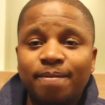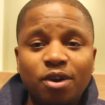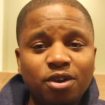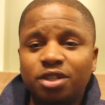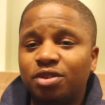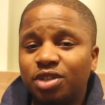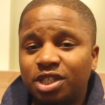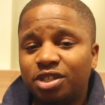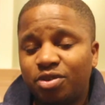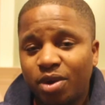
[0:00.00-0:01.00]
Also,
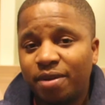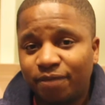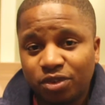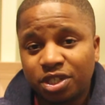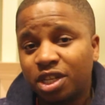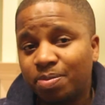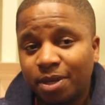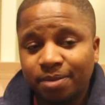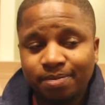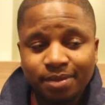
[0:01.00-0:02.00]
this is great for
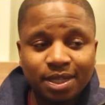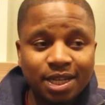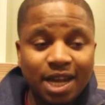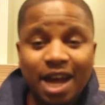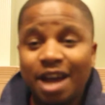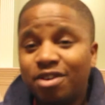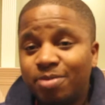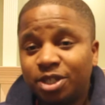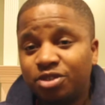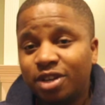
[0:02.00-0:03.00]
sleeping. I don't know
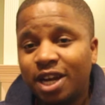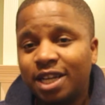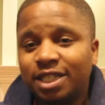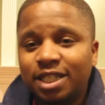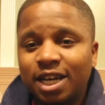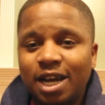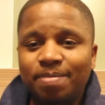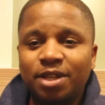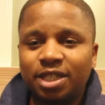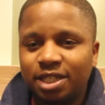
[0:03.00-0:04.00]
about you guys,
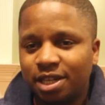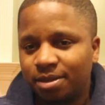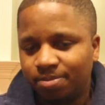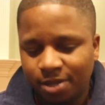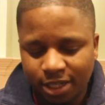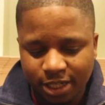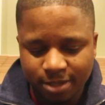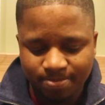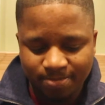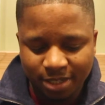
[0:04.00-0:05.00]
this isn't
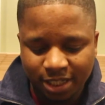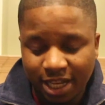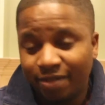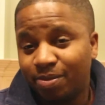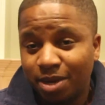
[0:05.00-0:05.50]
a saving